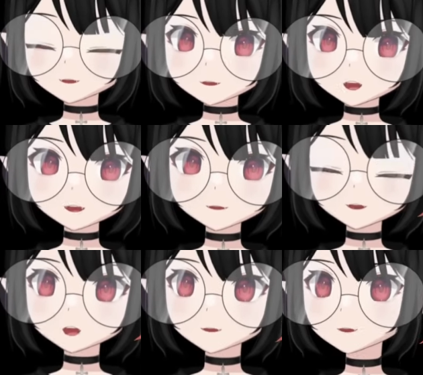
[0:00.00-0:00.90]
crap
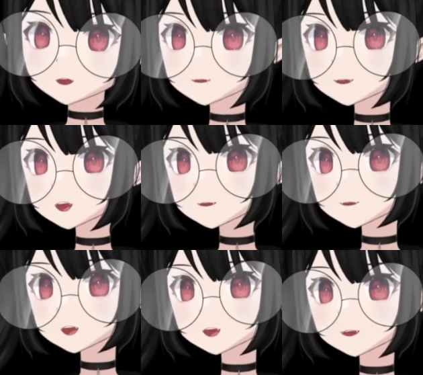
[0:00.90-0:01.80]
for. So it says,
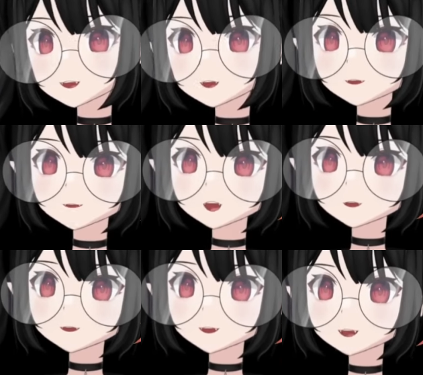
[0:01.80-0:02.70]
Niji
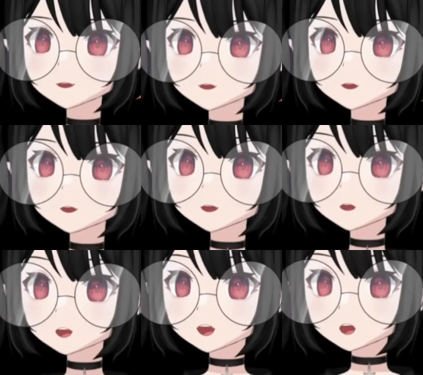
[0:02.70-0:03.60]
Sanji En should be
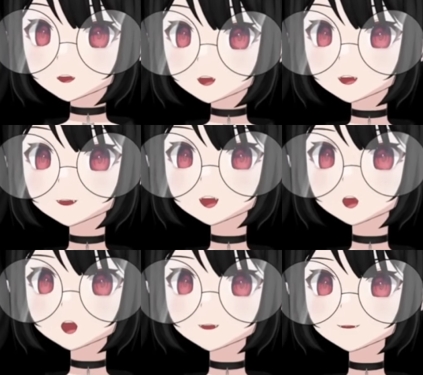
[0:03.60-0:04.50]
proud. That
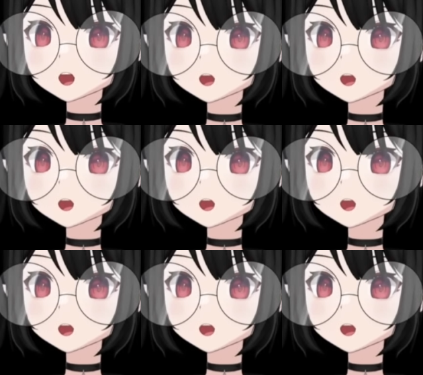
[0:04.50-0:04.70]
was the